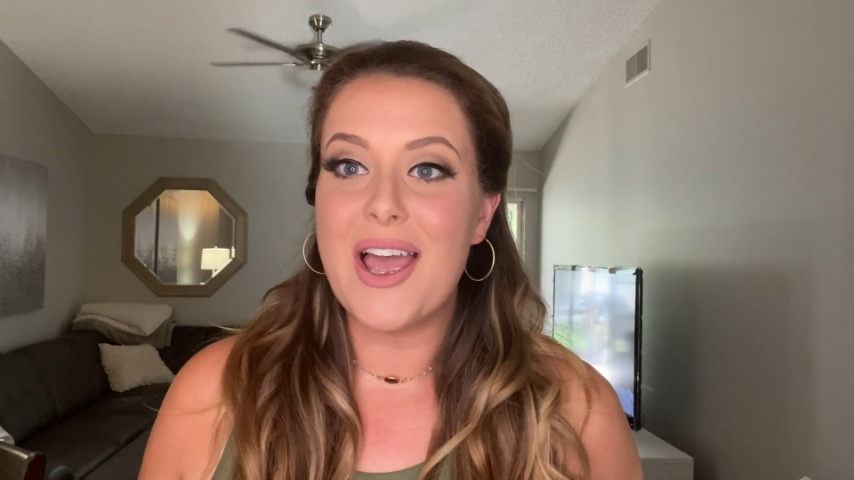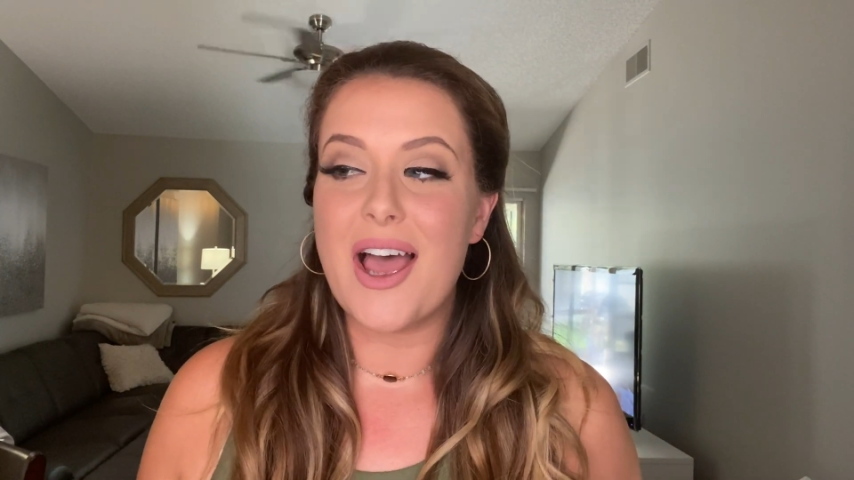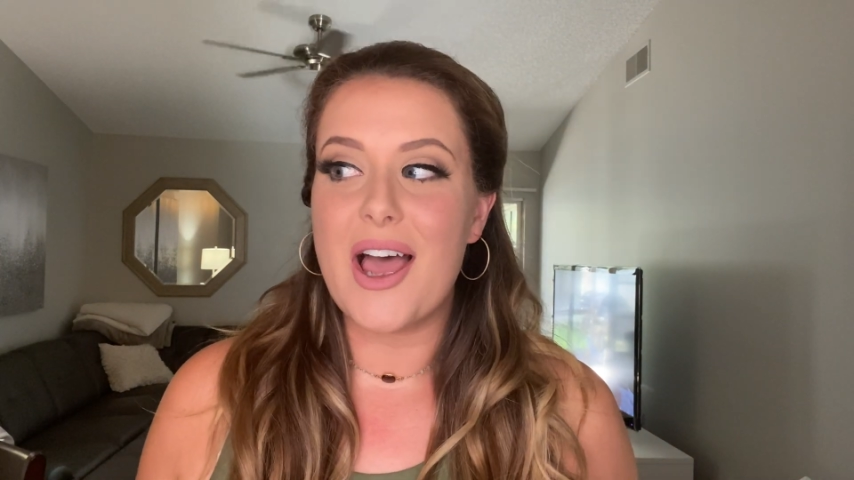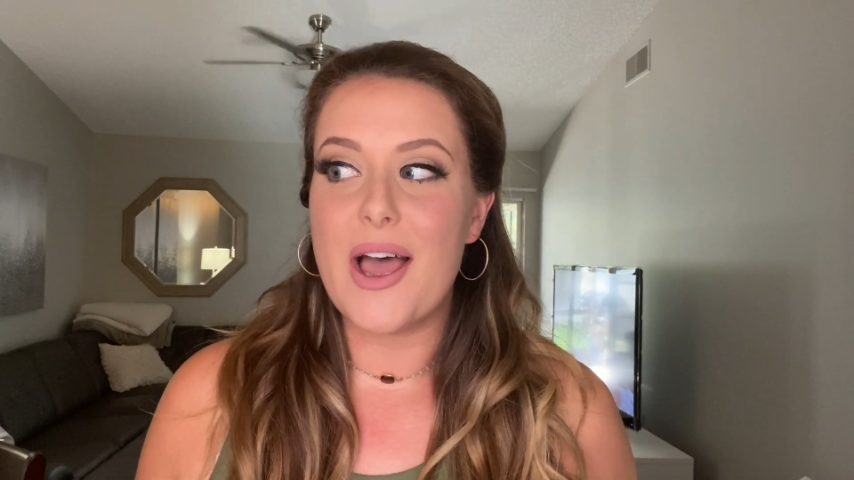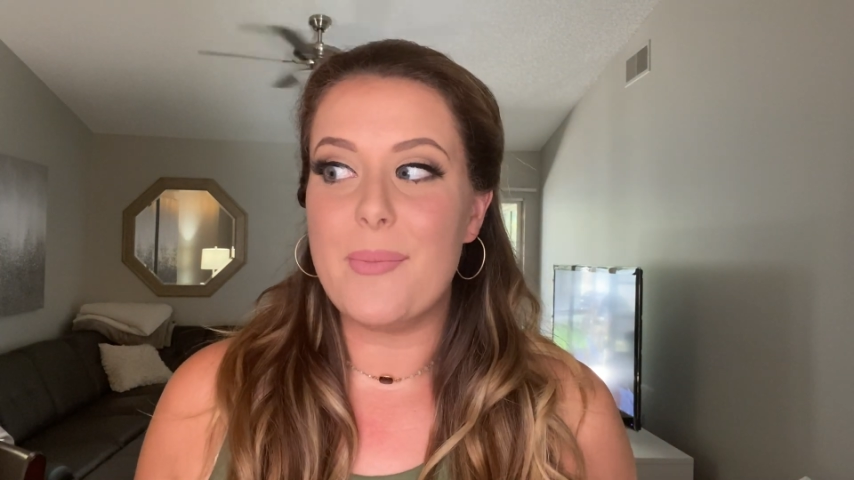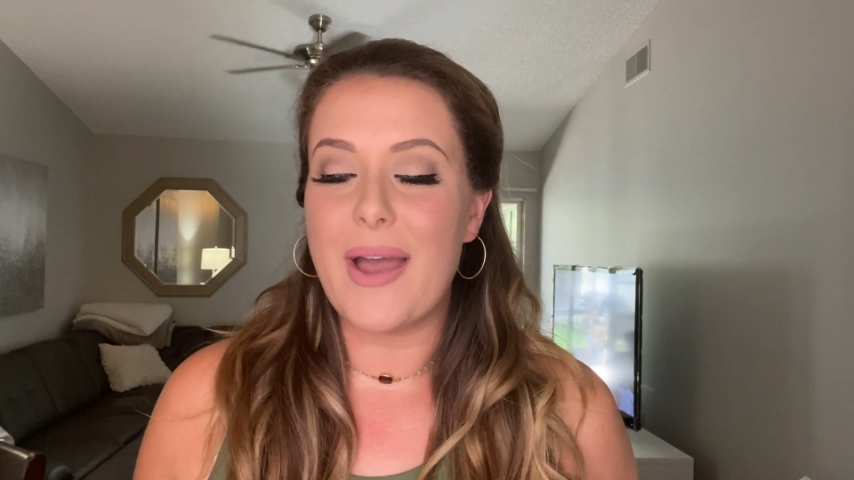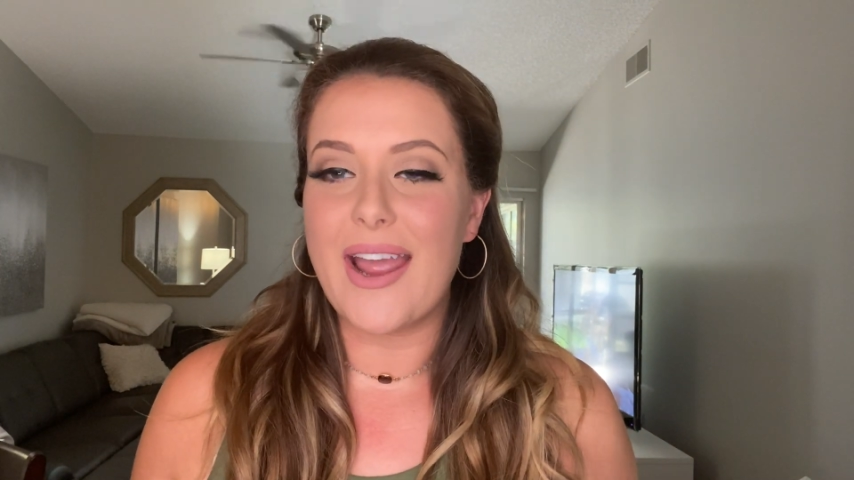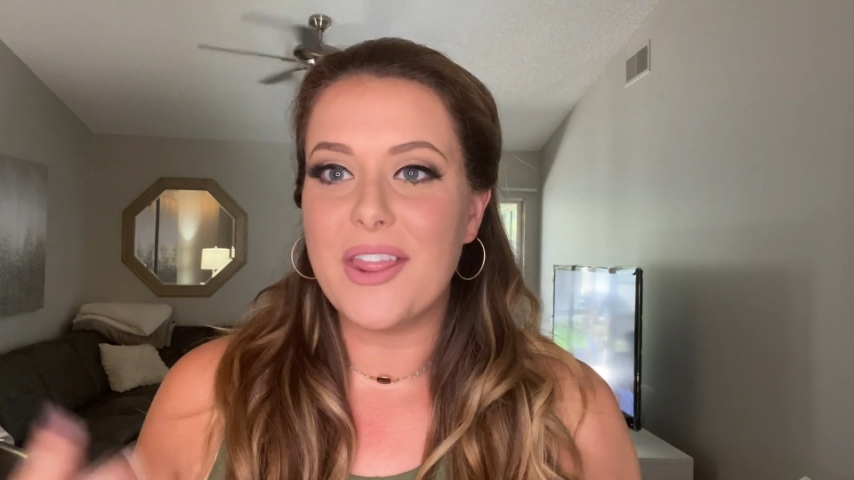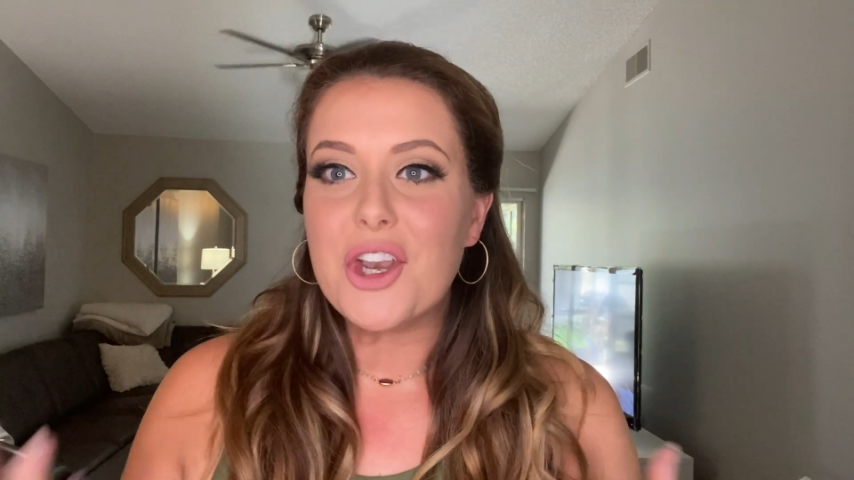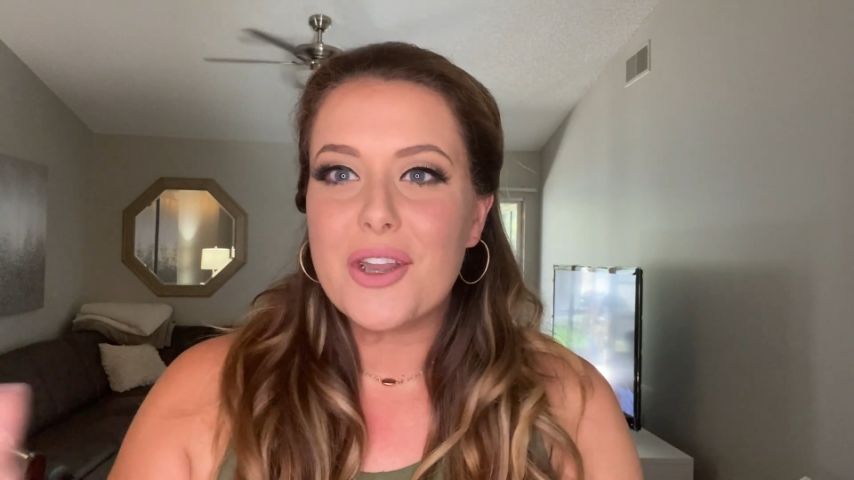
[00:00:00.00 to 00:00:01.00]

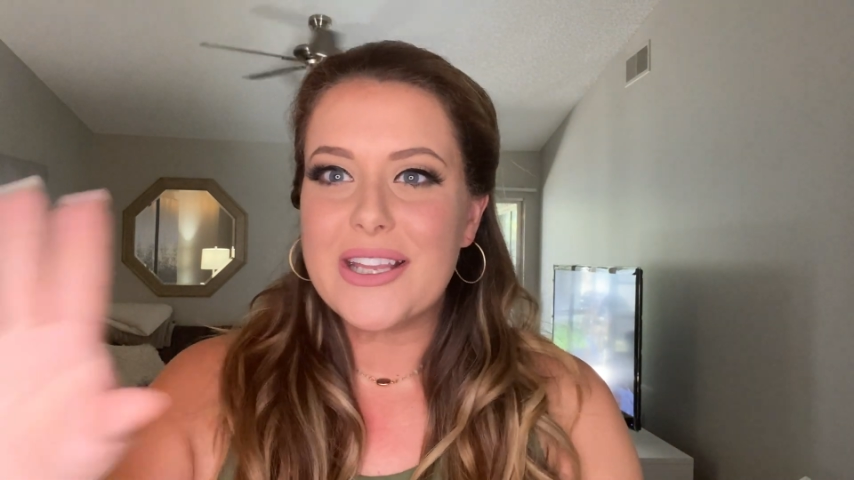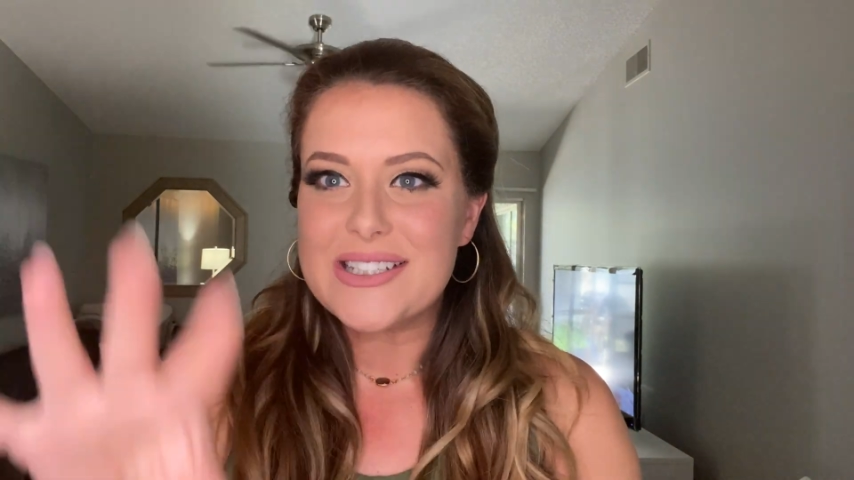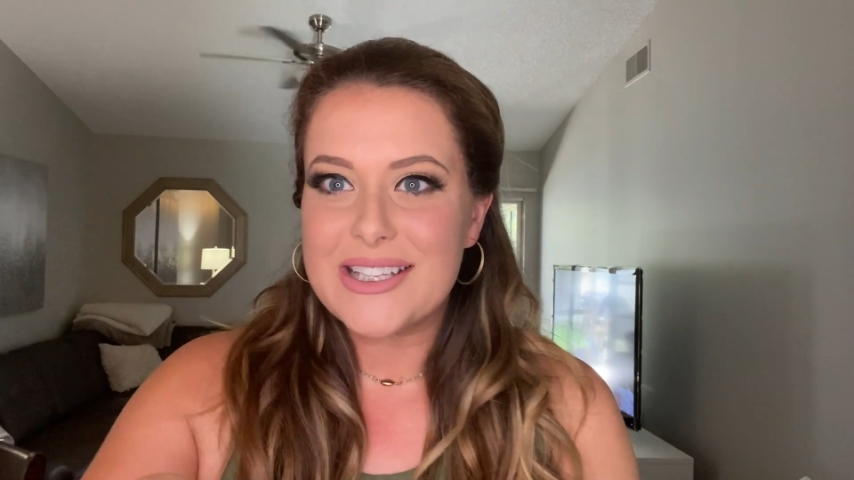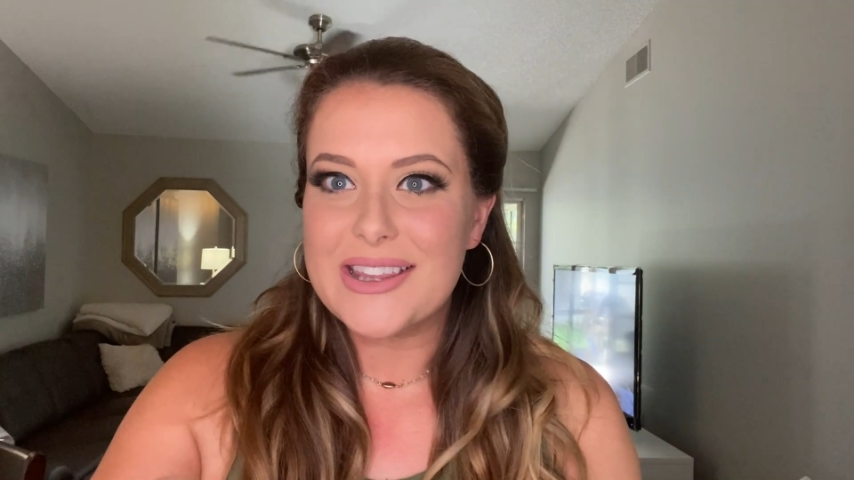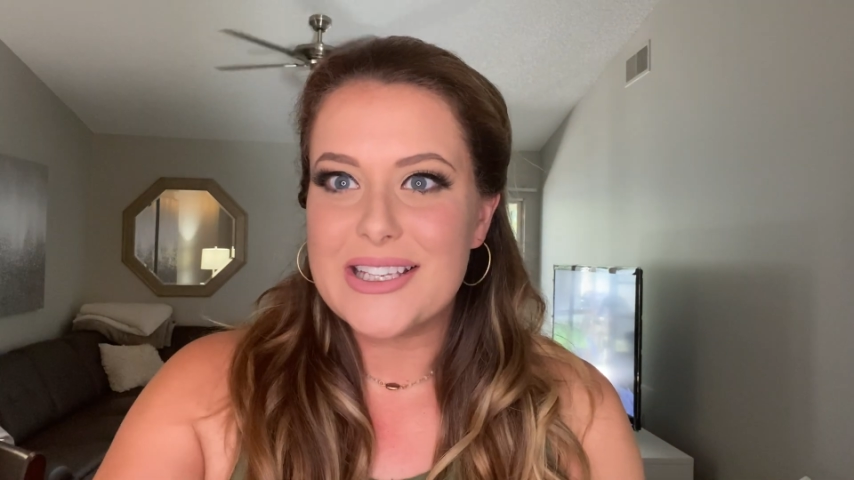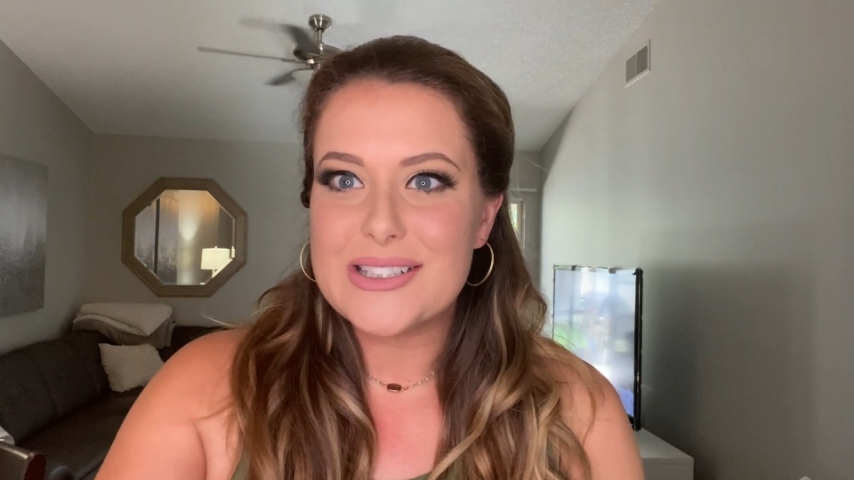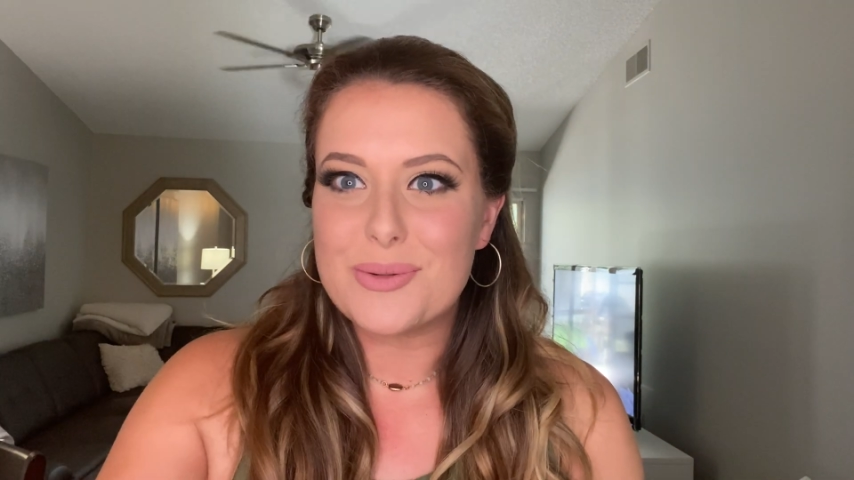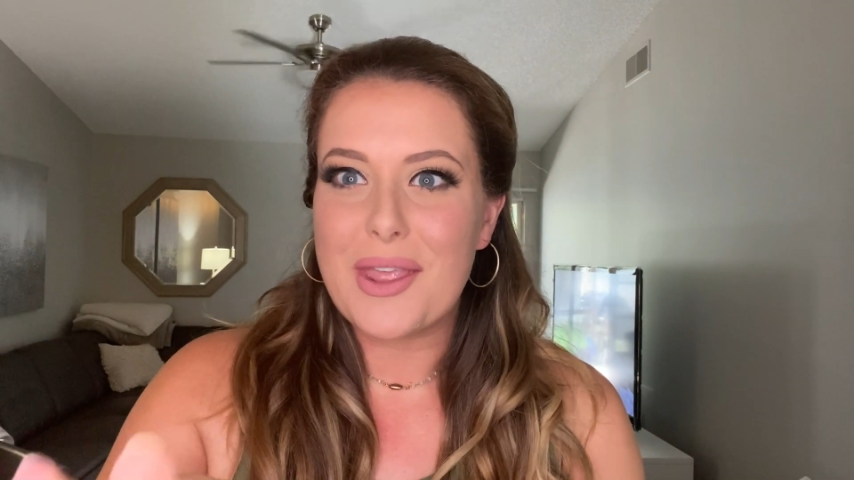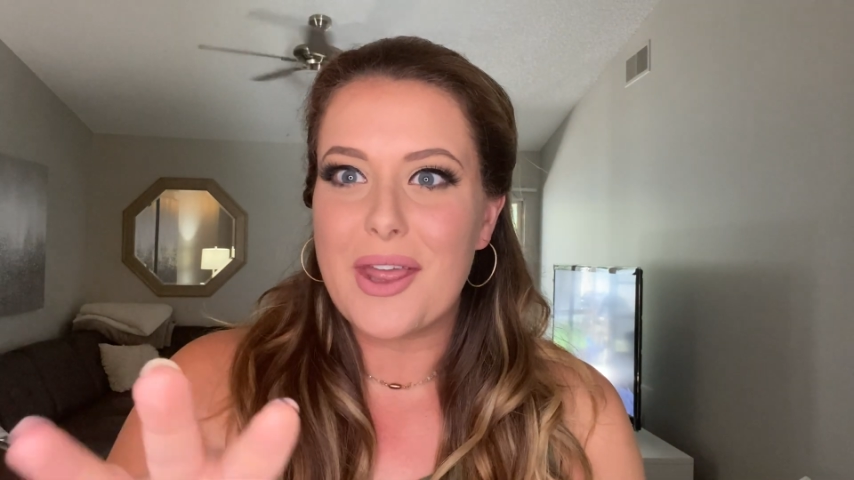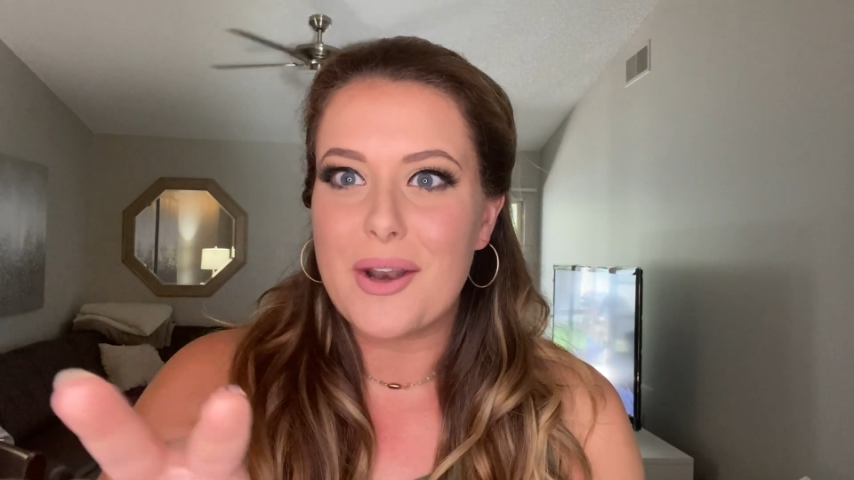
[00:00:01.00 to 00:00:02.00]
I literally did this
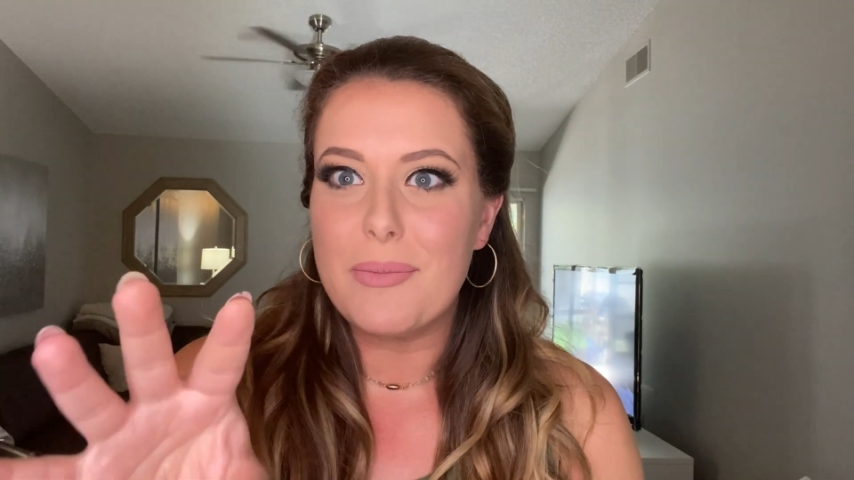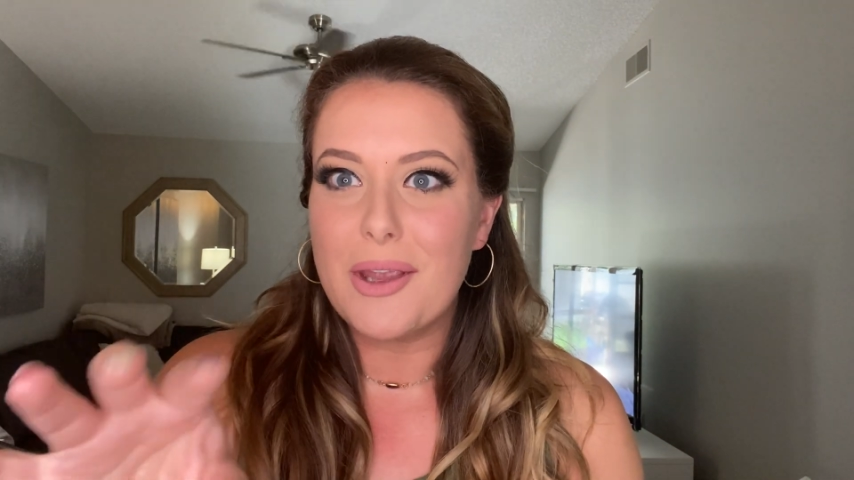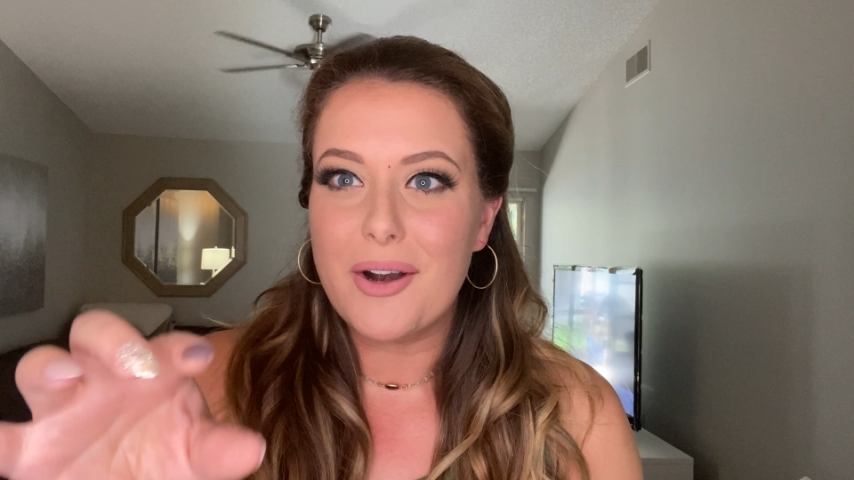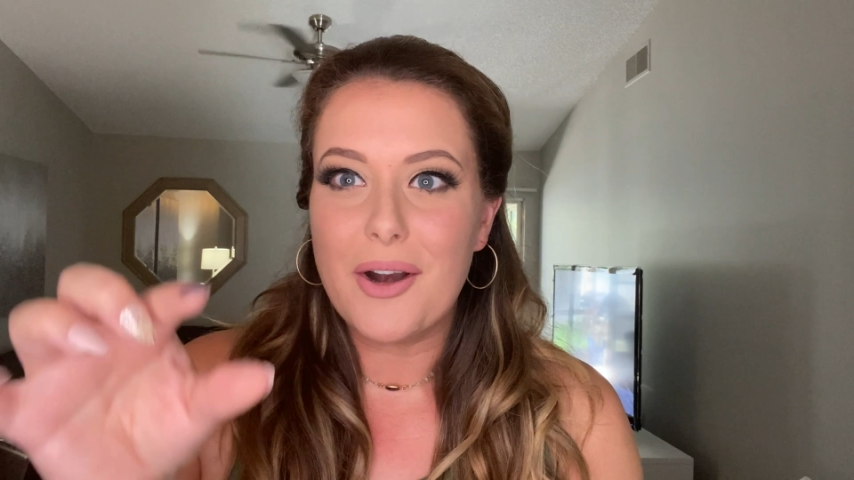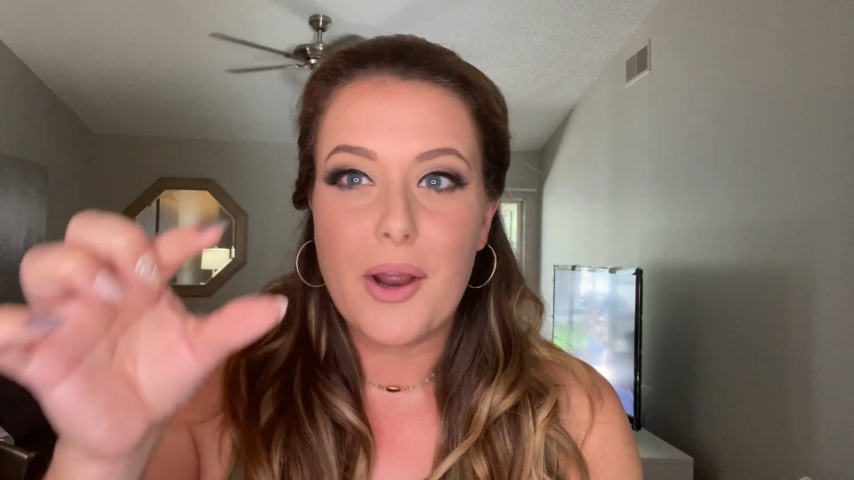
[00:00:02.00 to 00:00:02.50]
without a mirror.